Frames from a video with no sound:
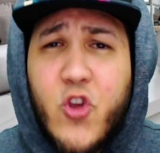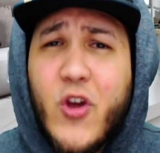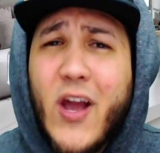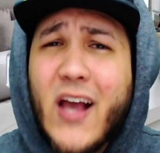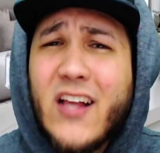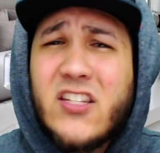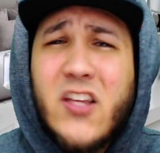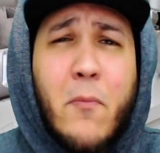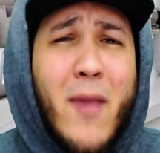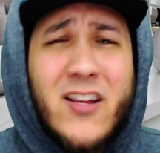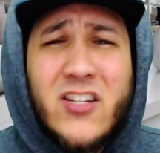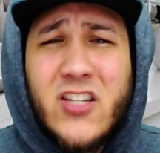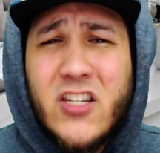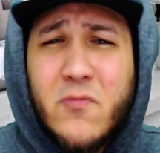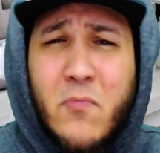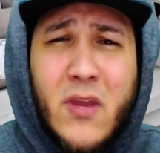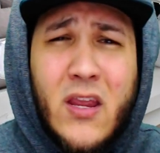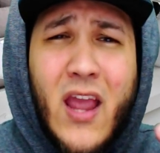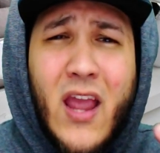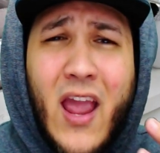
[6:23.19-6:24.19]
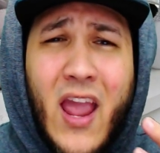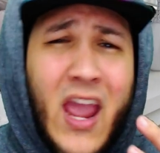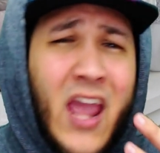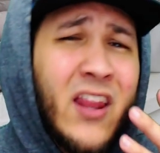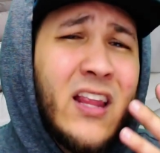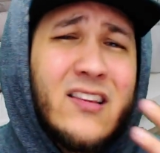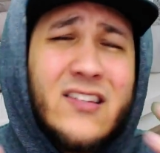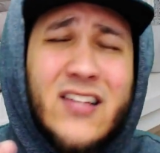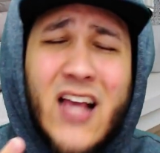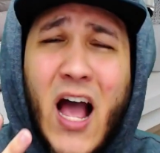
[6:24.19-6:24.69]
You guys can message me
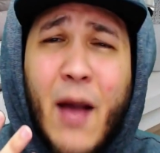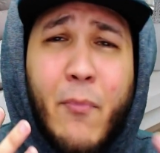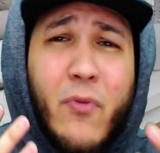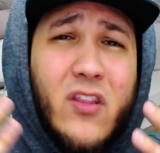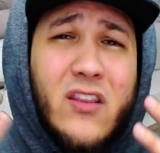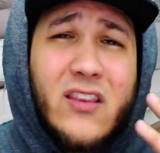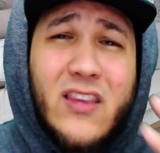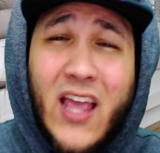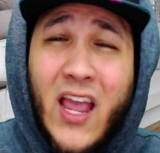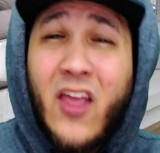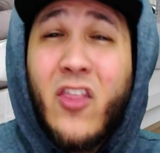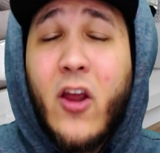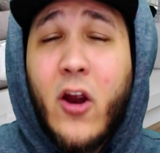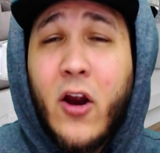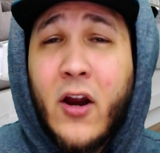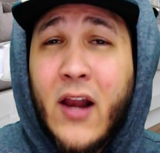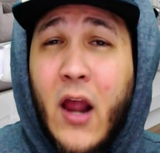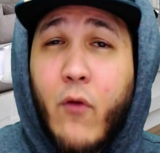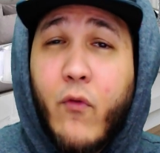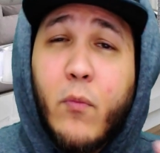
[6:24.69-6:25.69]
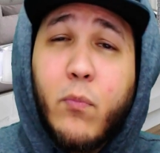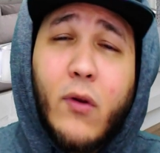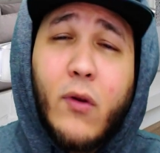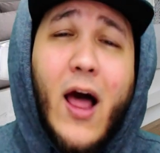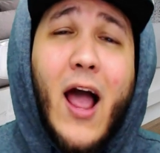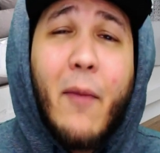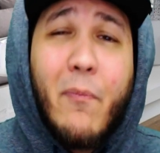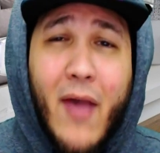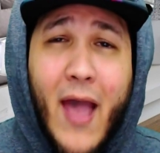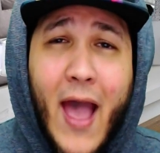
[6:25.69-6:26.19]
any time of the day there and I'll
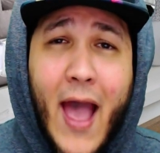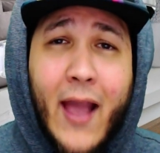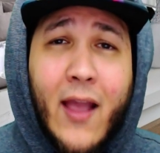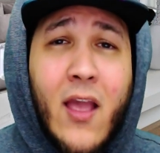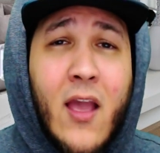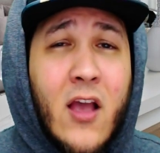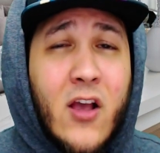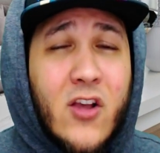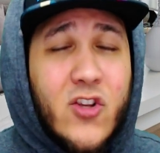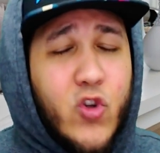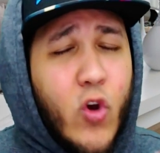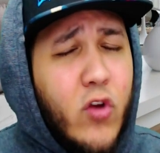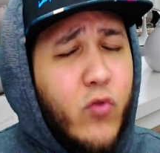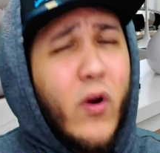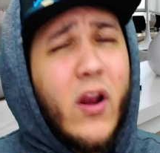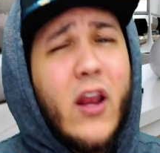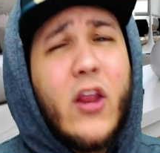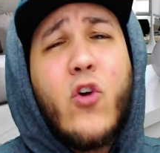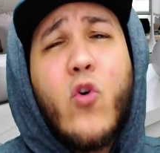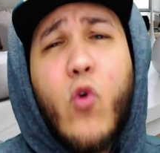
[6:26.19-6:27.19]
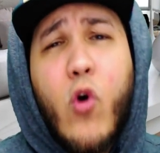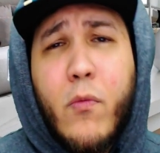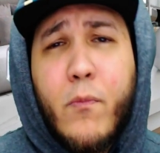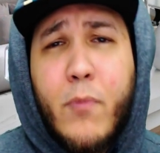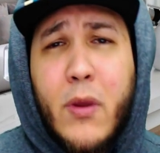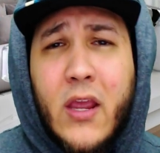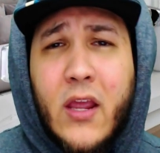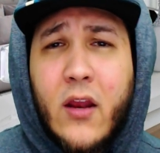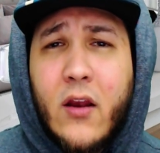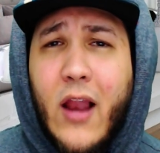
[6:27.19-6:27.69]
reply back. So it's really cool
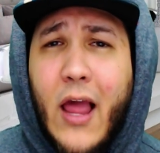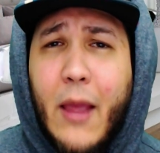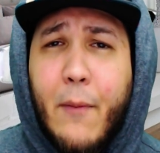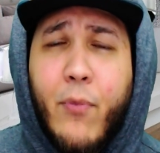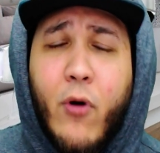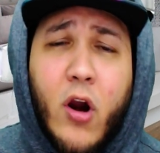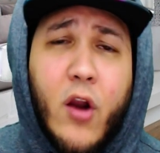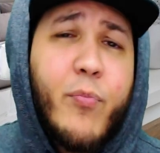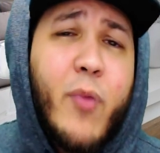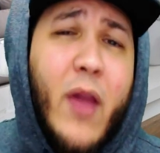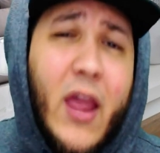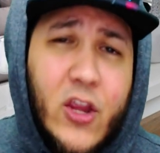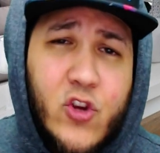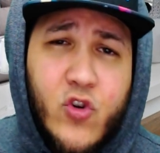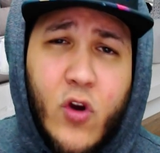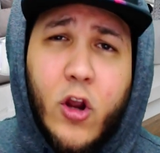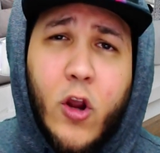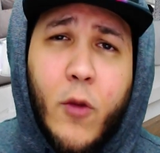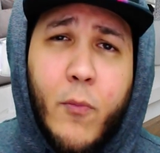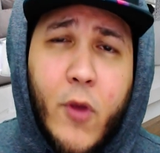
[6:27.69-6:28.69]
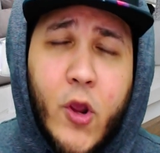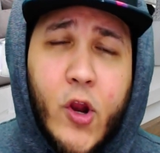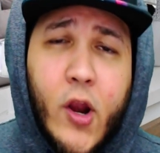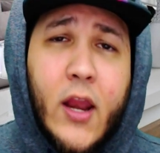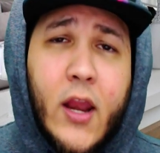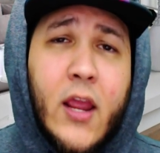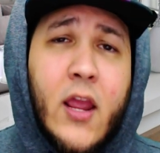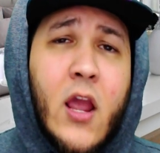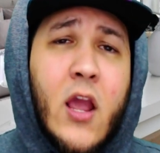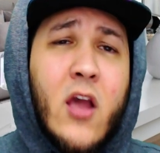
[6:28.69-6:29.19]
being like part of Patreon
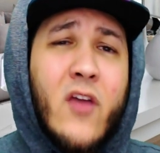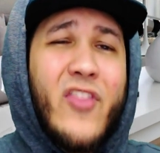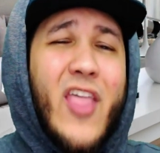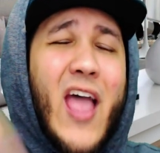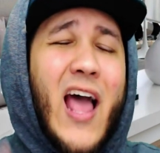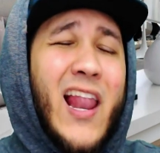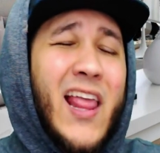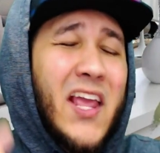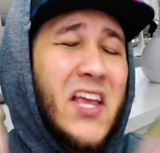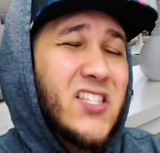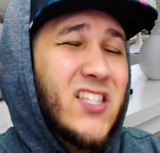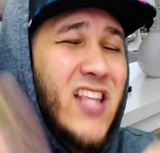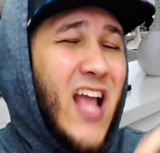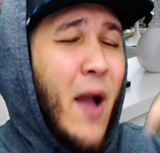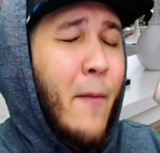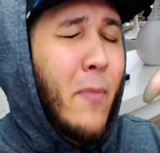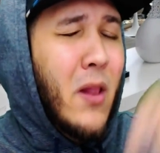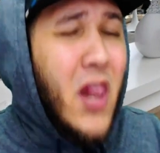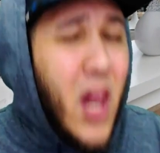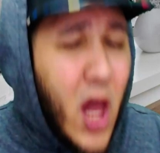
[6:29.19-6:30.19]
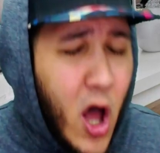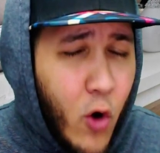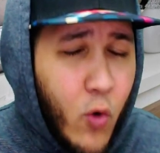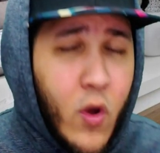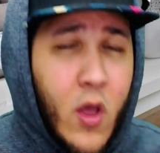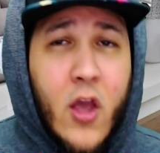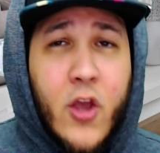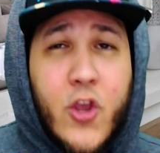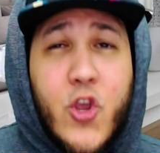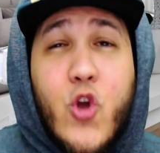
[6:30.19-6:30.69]
community. That link is down
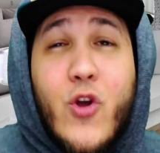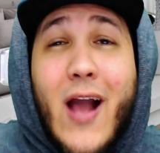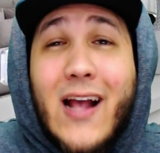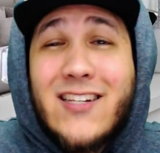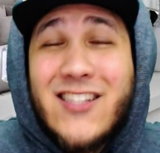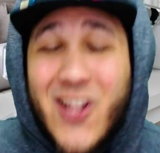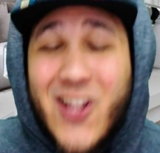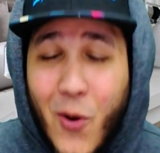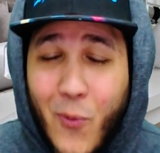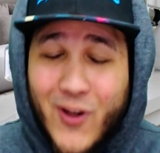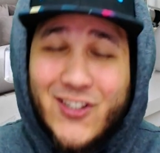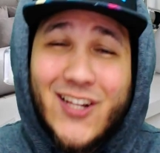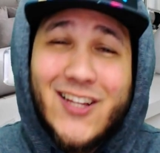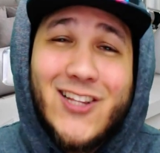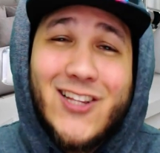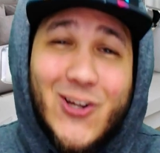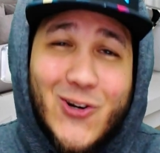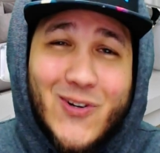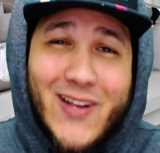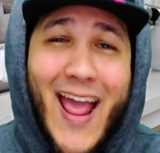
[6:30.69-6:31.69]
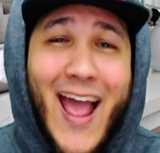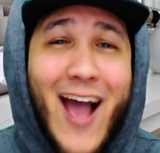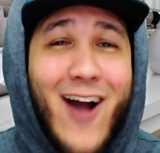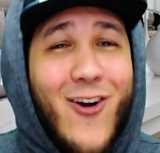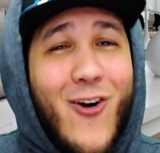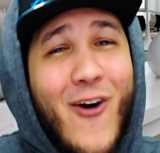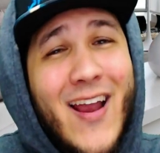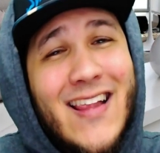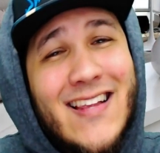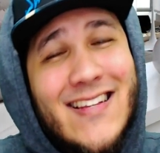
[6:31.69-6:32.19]
below. You guys know what to do
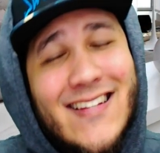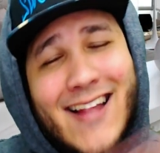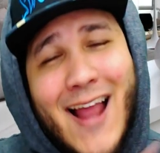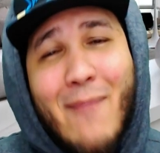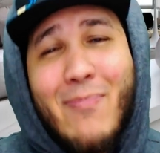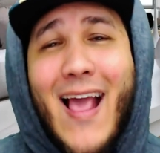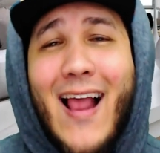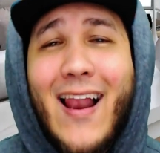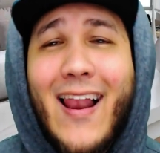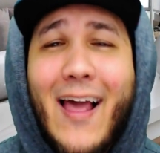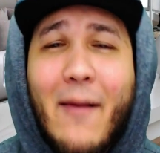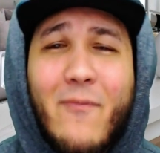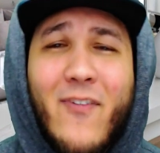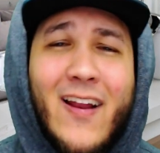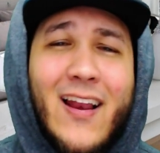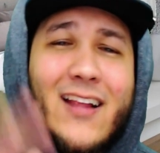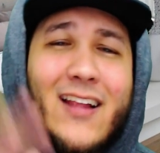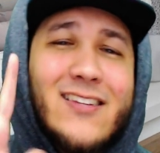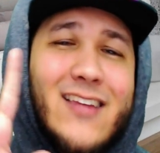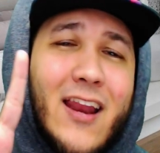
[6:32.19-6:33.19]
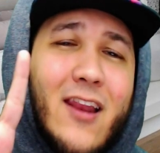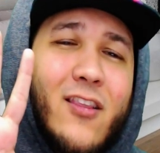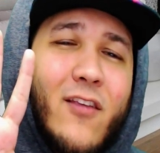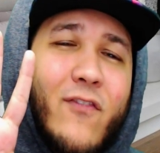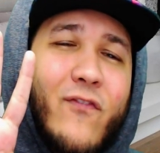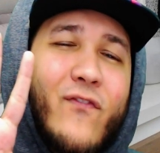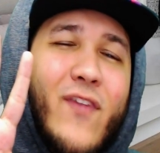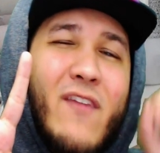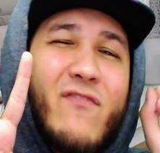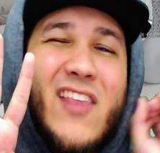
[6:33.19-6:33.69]
now. Go ahead and slap that like button. Let's get
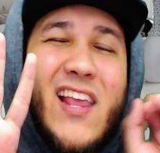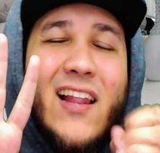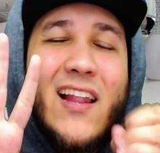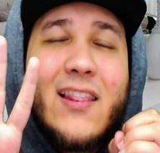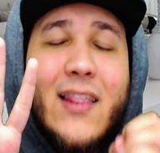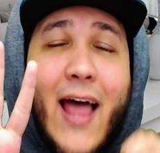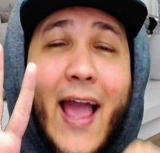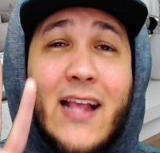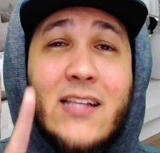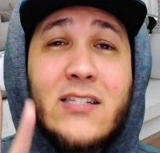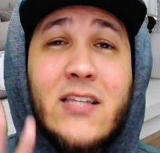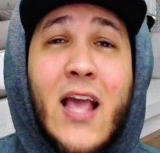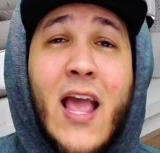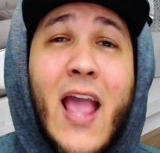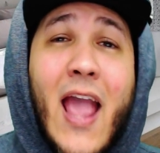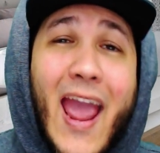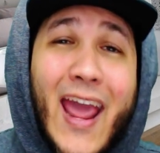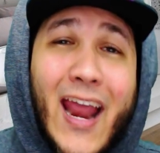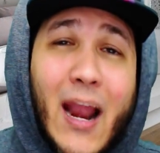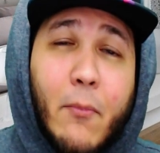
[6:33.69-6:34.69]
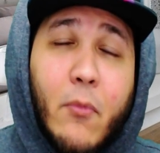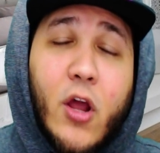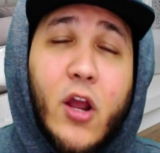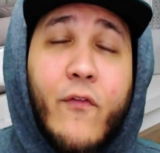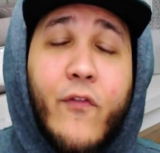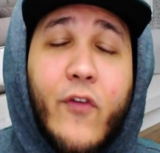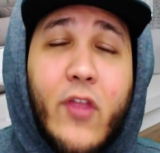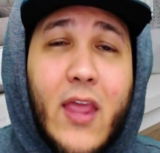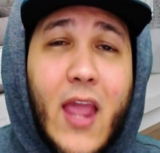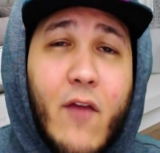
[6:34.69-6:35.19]
it to 50 likes. And I'm
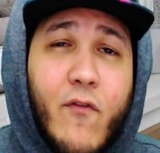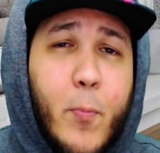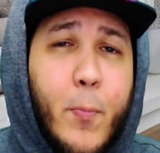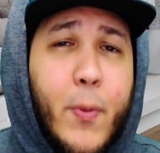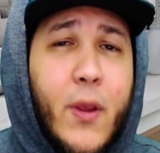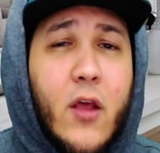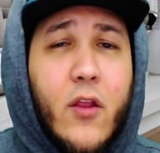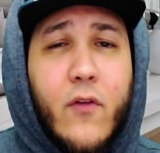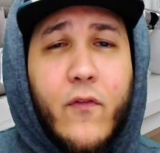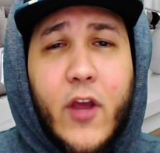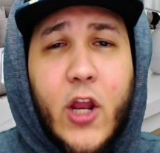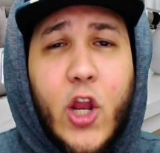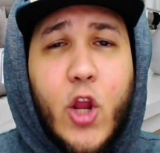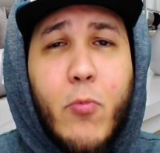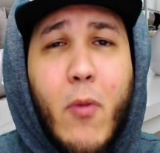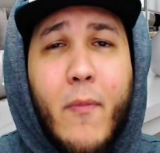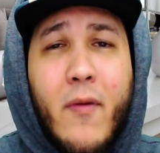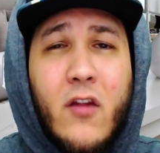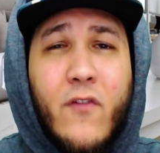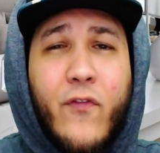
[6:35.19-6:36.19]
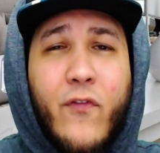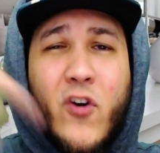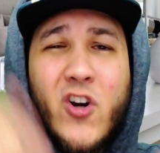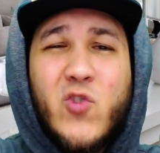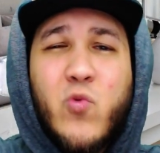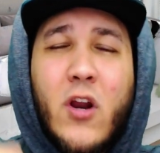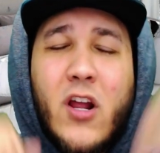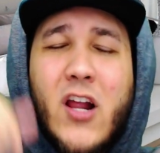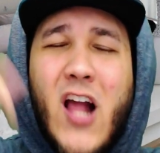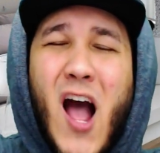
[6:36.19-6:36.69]
looking for the MVP of the video by being the
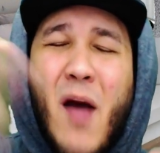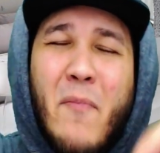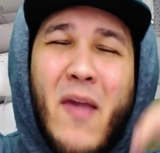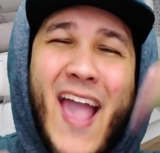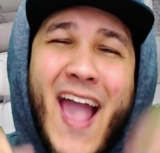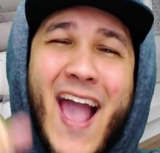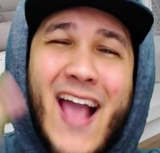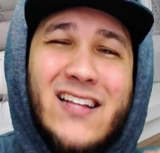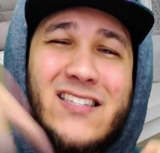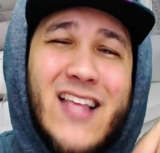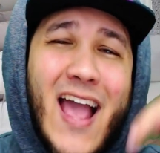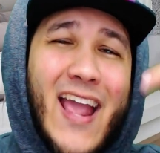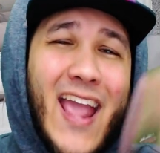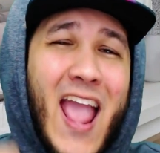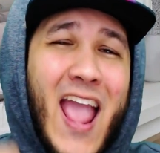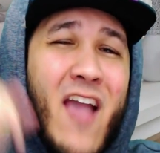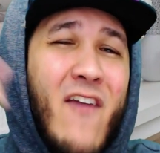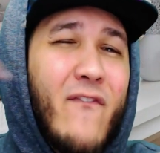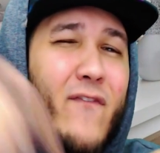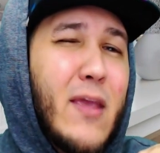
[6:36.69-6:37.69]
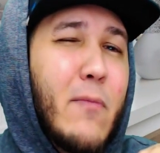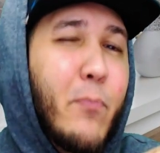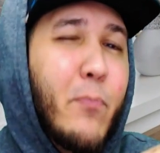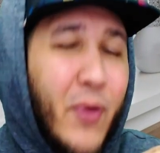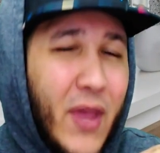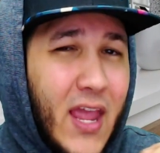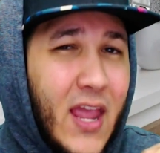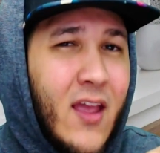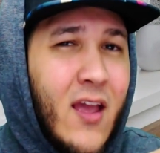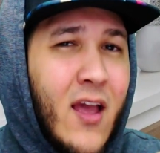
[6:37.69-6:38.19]
first one to comment hashtag
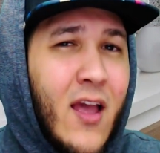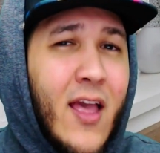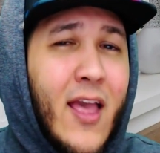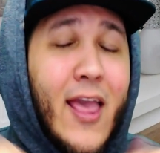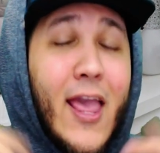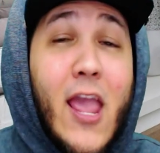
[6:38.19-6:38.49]
MVP.